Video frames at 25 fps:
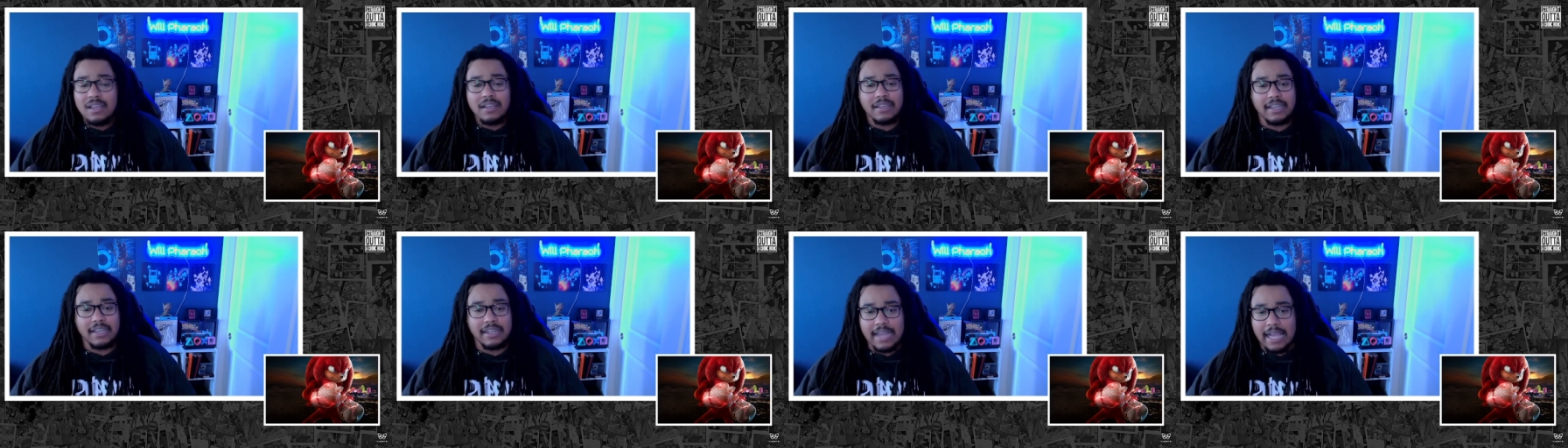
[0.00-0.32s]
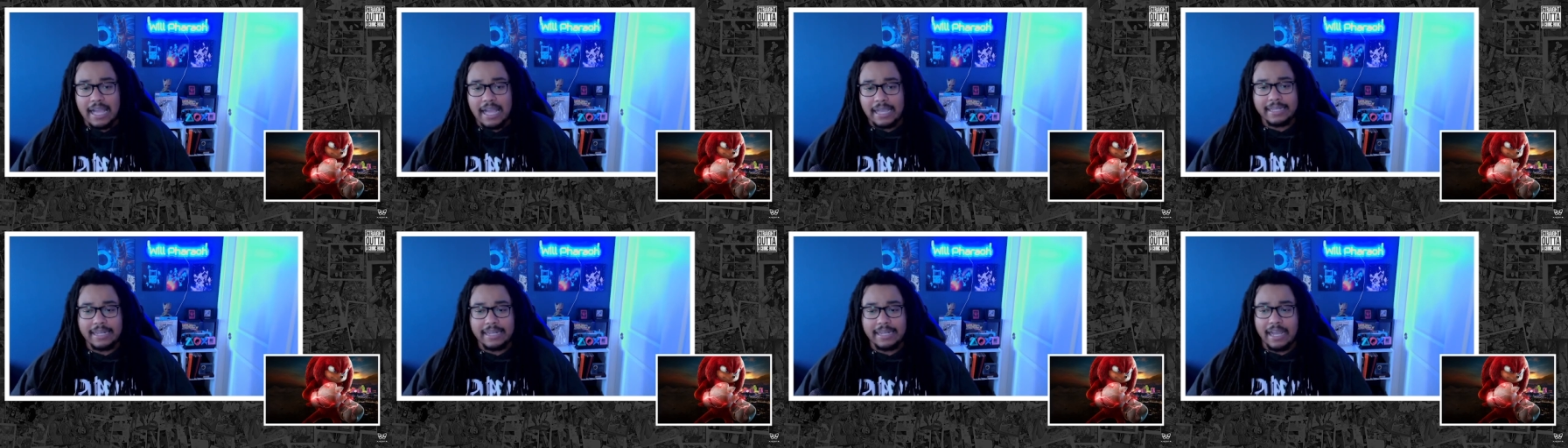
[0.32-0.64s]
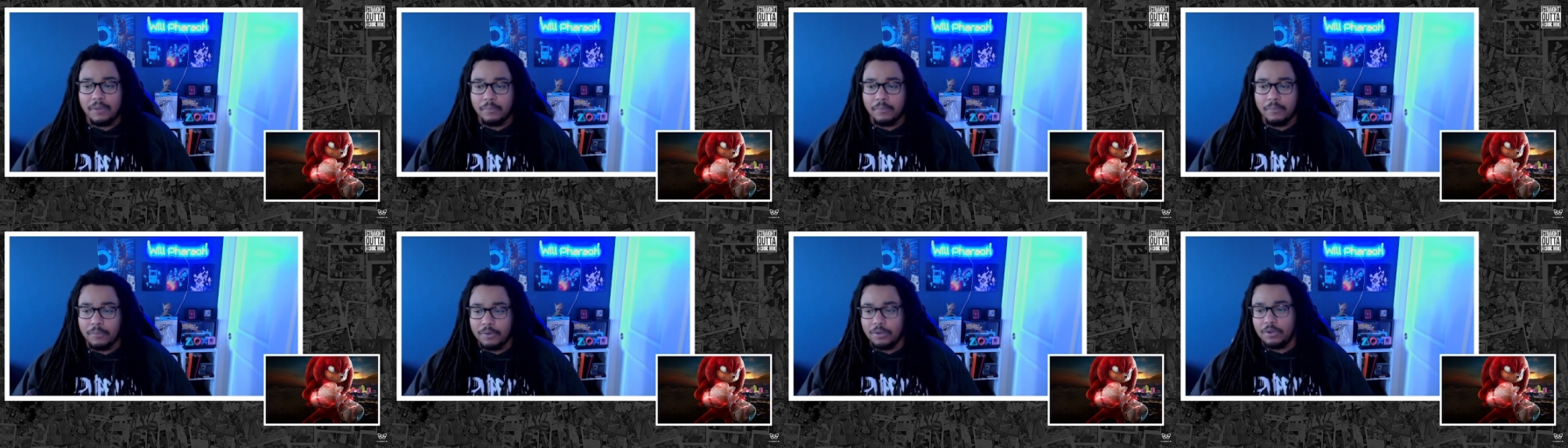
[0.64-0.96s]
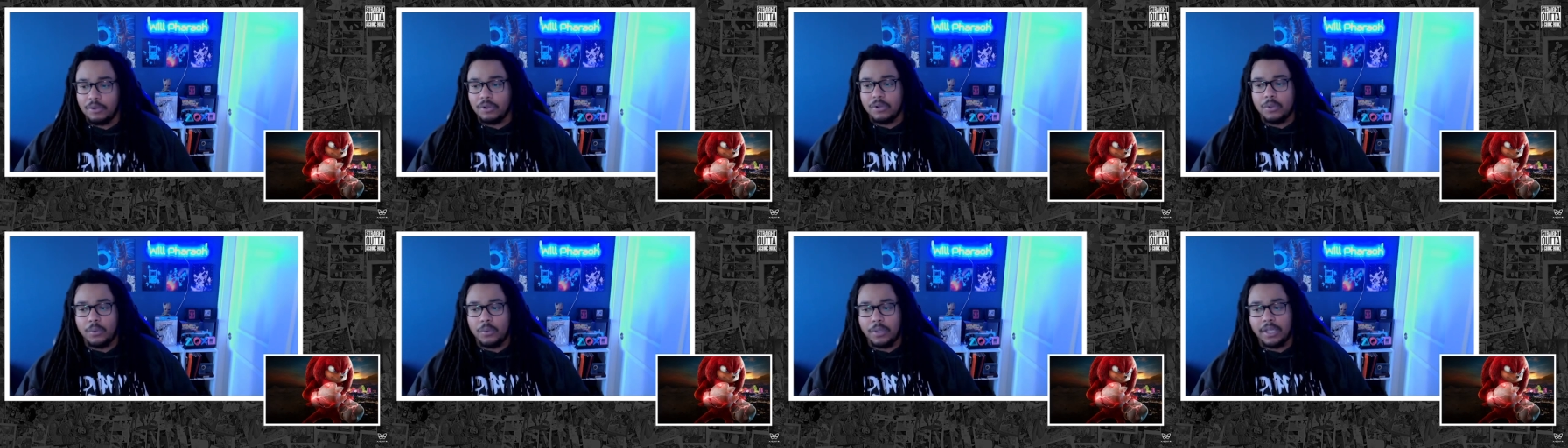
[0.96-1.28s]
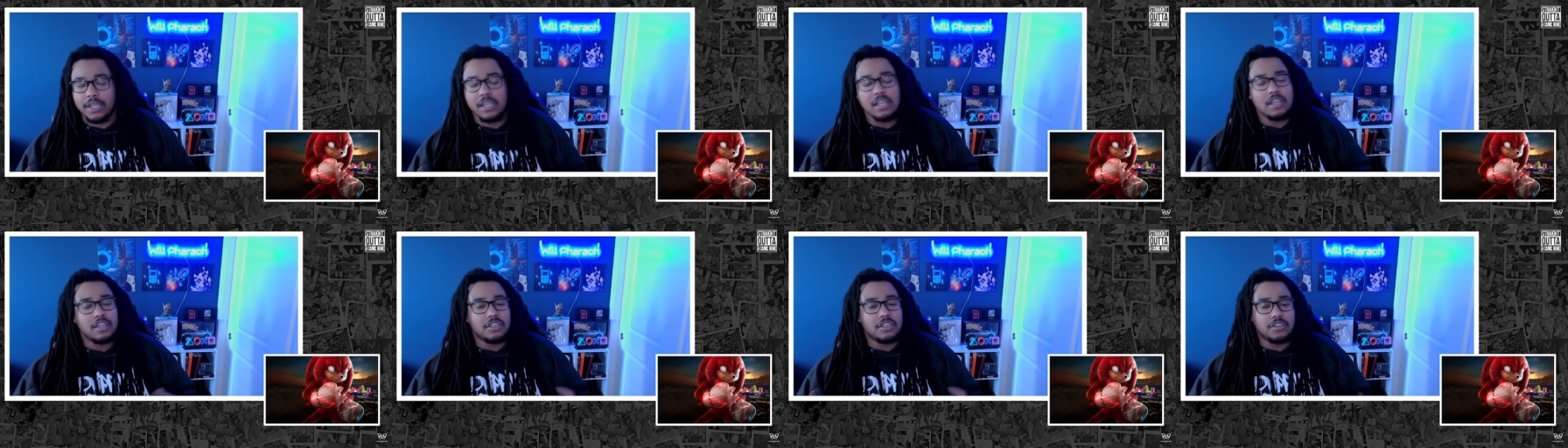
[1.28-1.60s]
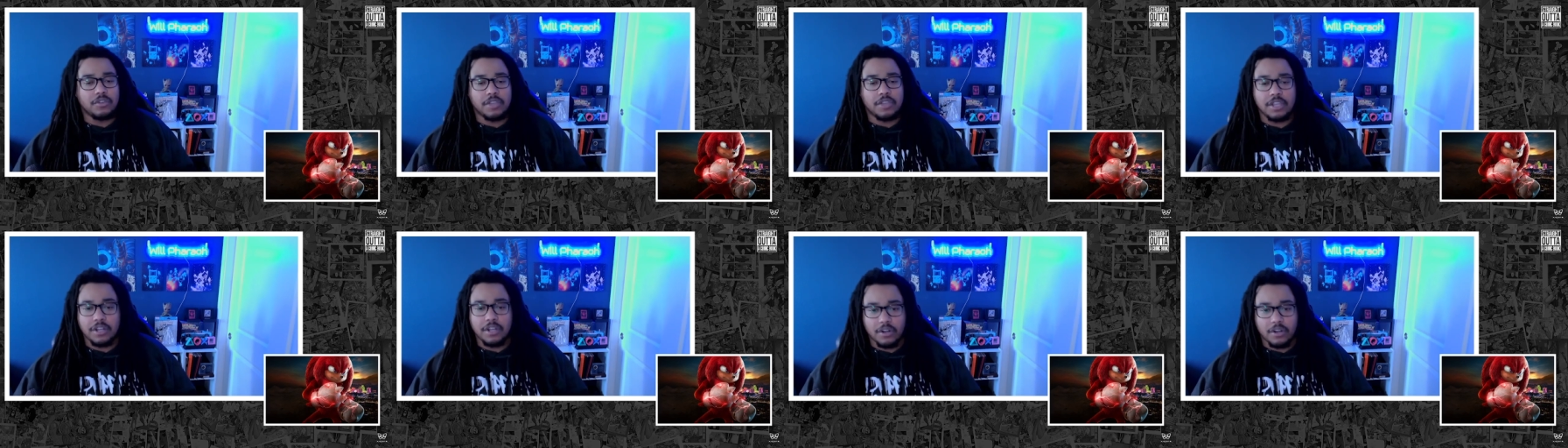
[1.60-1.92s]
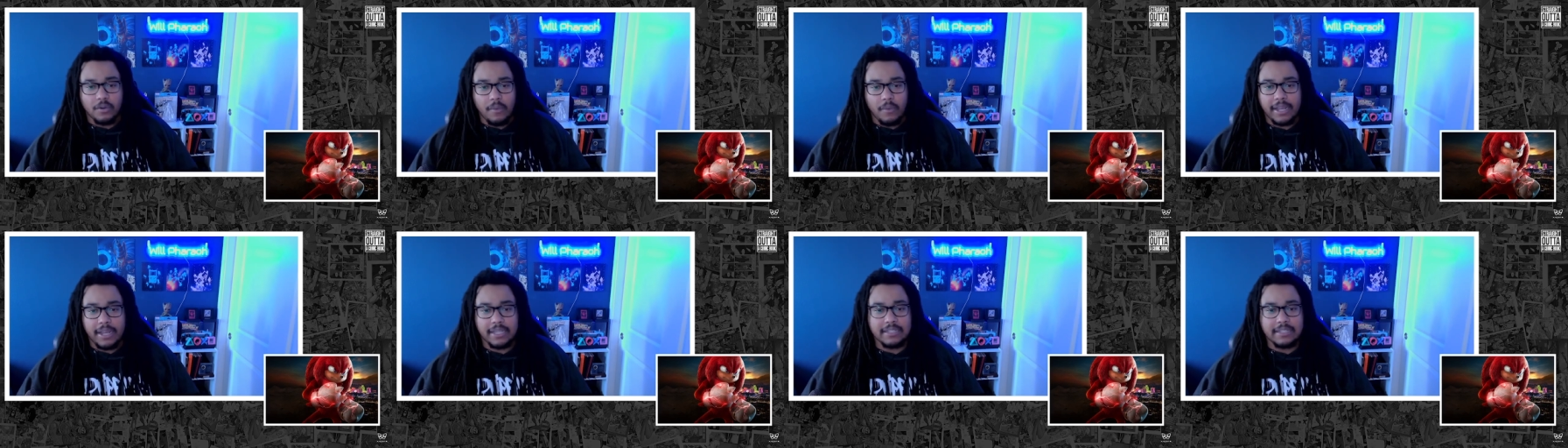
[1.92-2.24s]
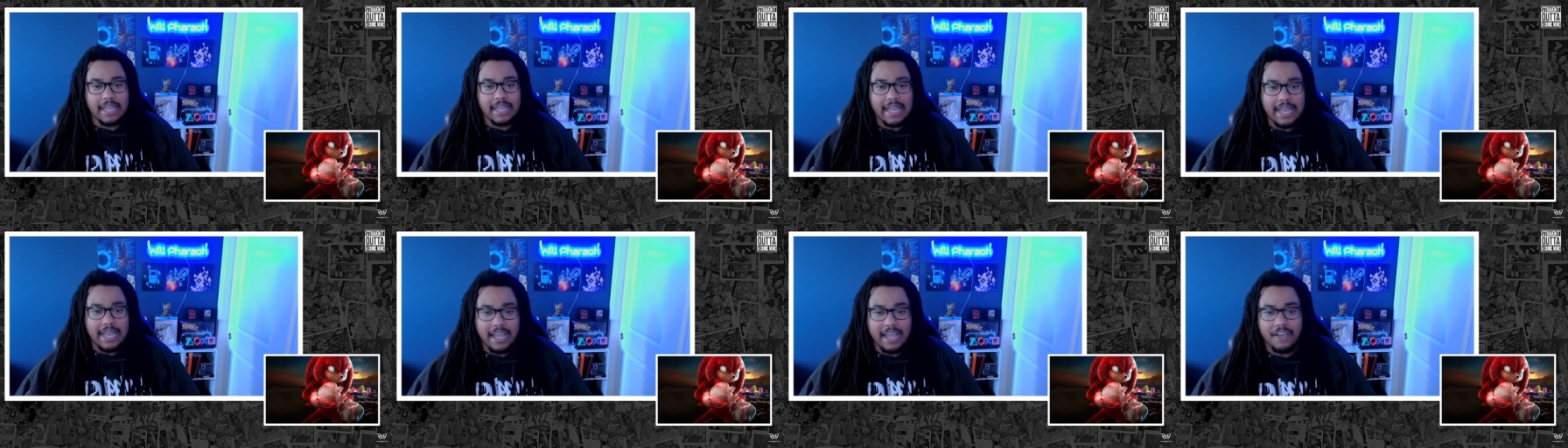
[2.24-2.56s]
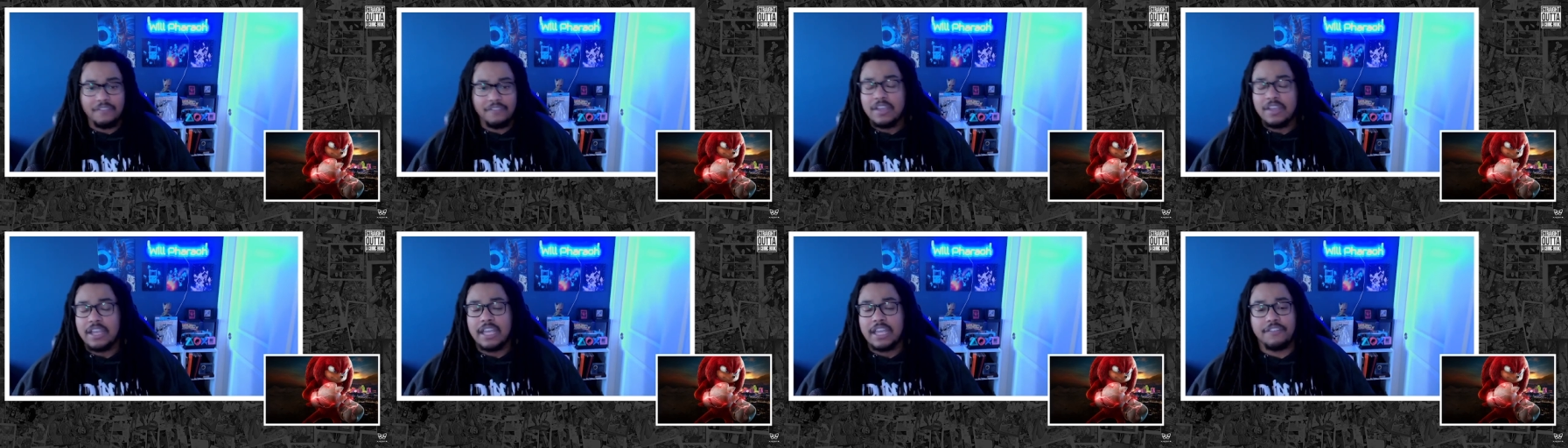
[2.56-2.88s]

Can knock it out real quick. You'll get a great laugh.